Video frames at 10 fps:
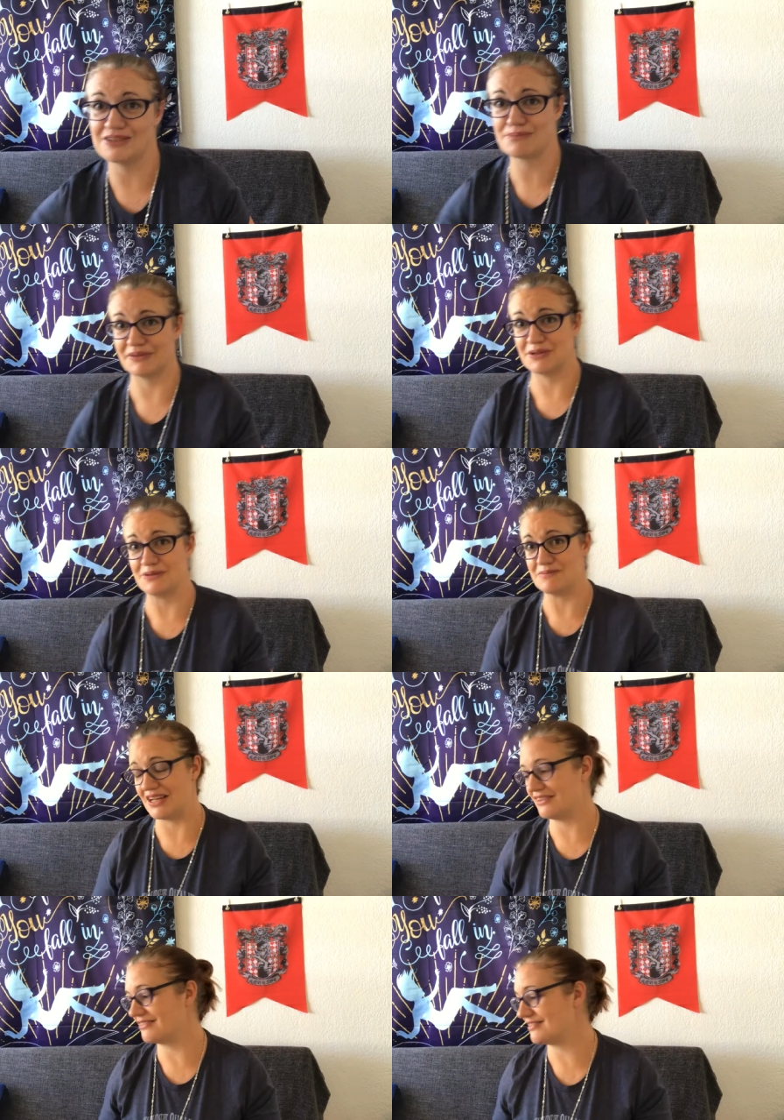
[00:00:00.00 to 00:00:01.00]
it probably would
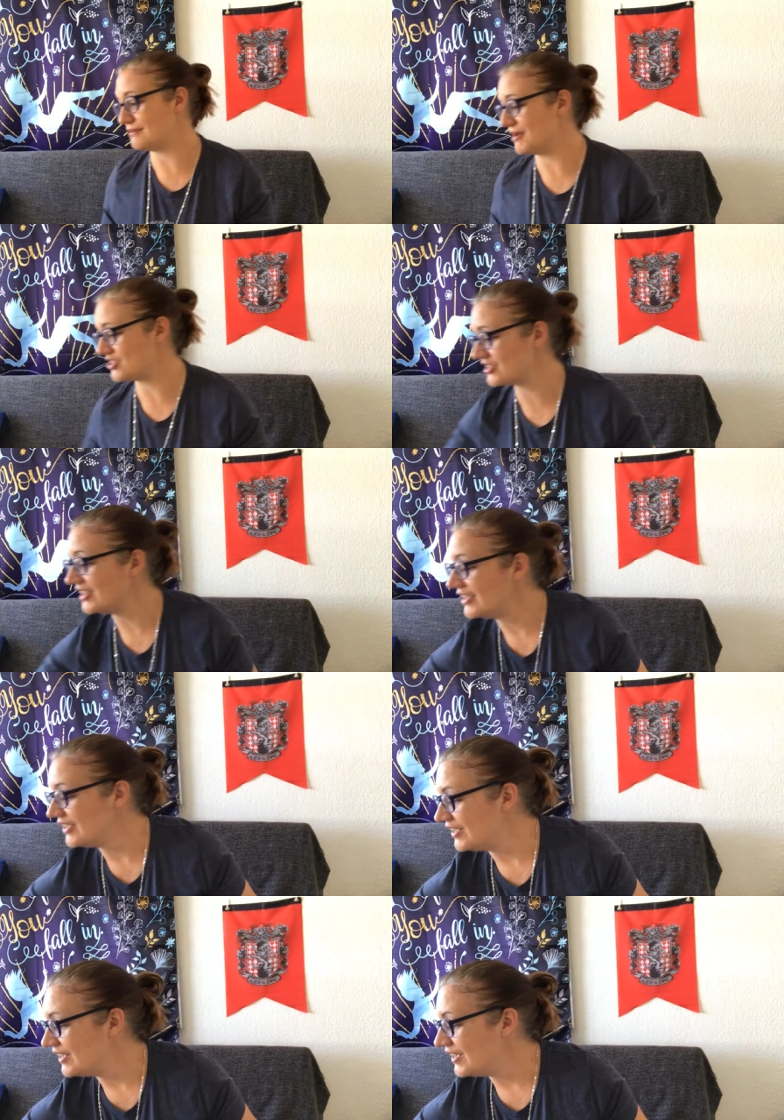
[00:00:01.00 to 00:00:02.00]
make this a much
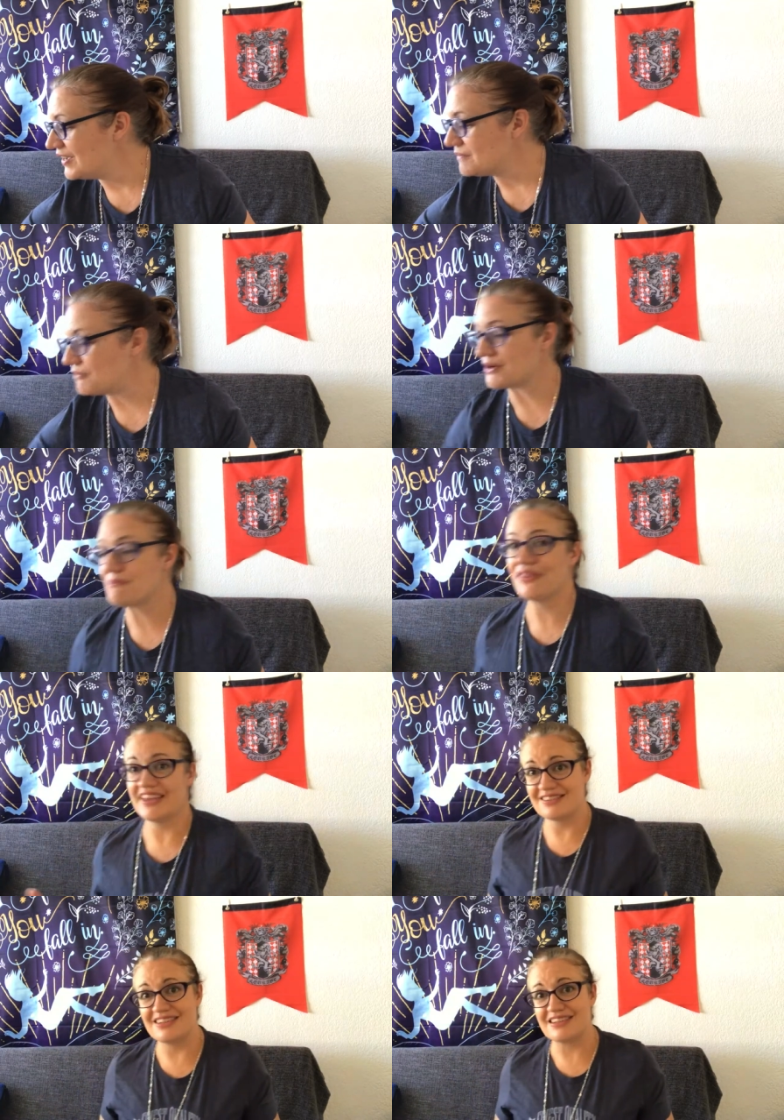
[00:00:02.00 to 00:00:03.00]
more
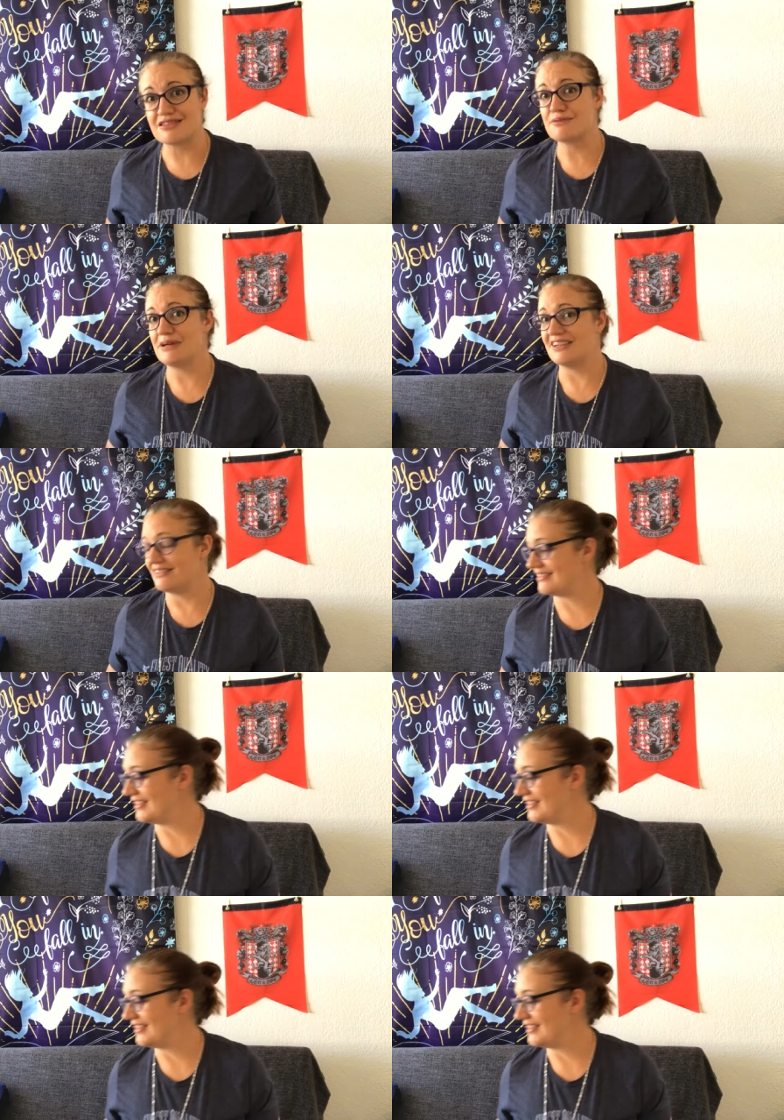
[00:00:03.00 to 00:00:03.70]
pleasant experience